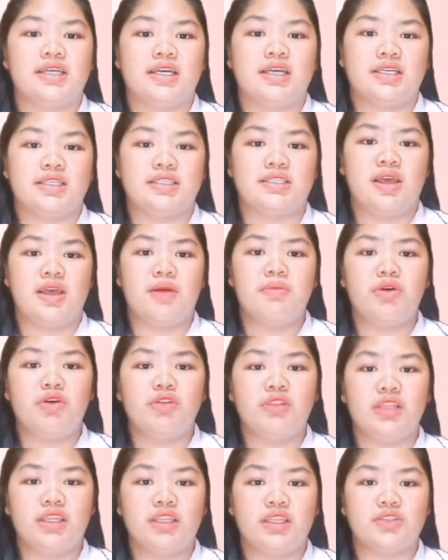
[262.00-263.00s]
Some
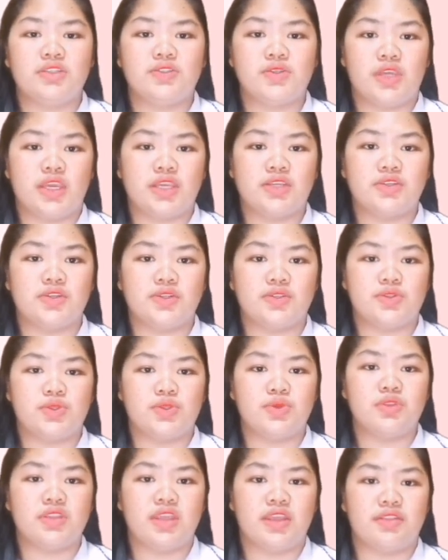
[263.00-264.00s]
online education
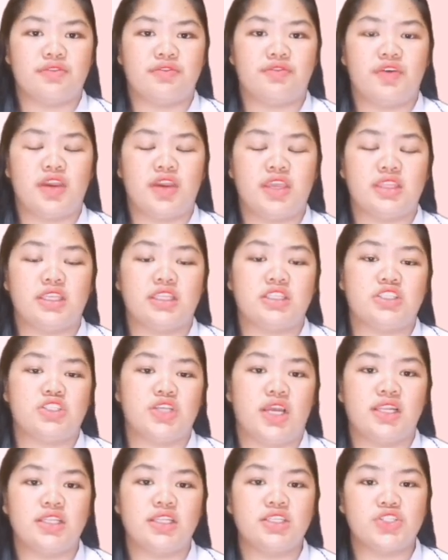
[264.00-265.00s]
students find it
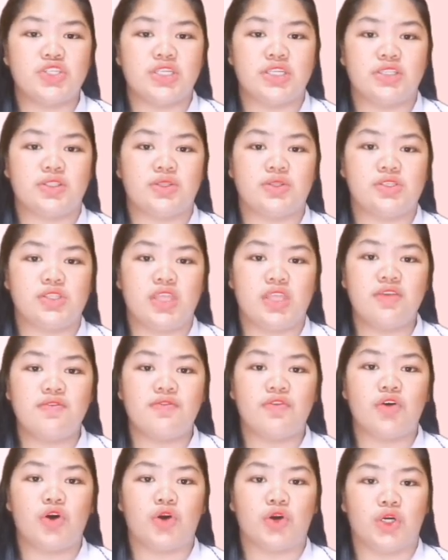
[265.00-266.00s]
challenging to stay
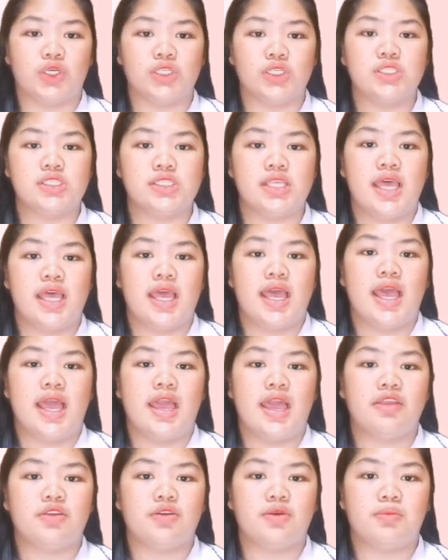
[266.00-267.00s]
focused
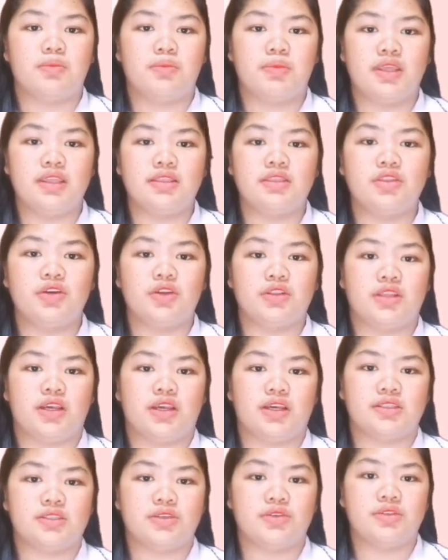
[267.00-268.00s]
and complete their
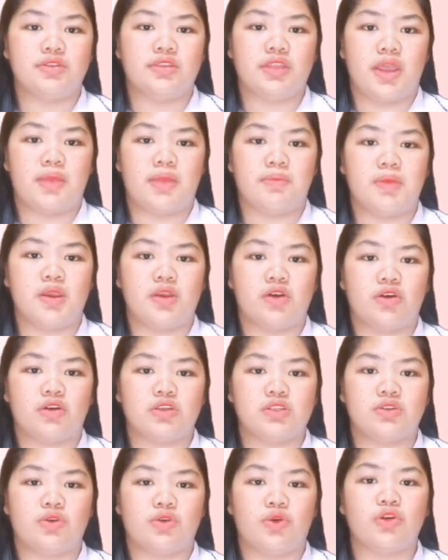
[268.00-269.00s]
tasks on time
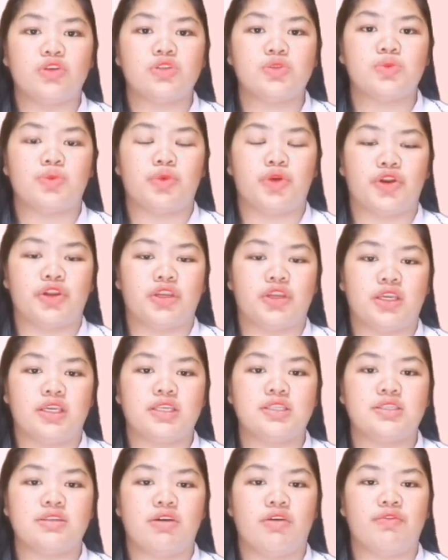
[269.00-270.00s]
because coursework
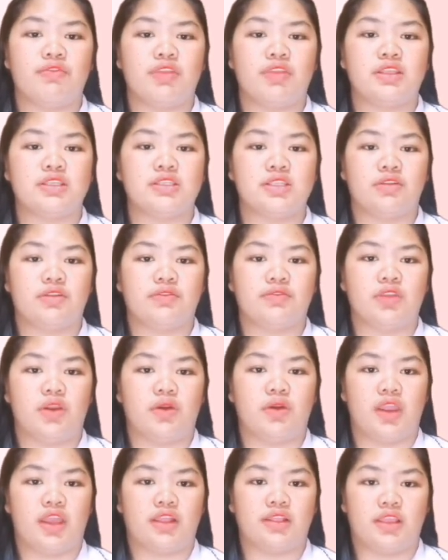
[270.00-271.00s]
is often
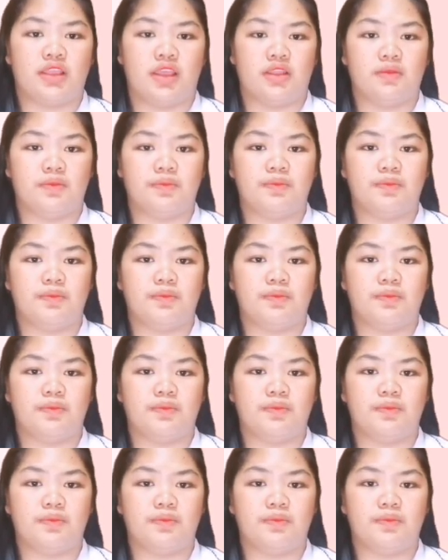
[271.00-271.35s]
self-directed.